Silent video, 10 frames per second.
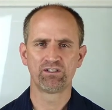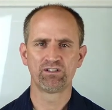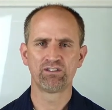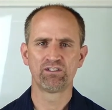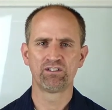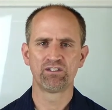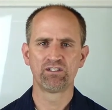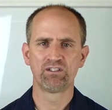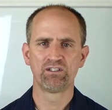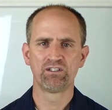
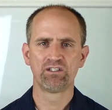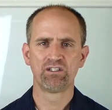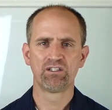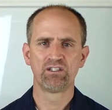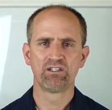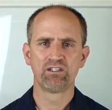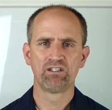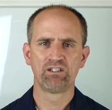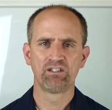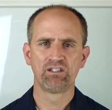
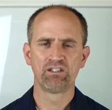(silence)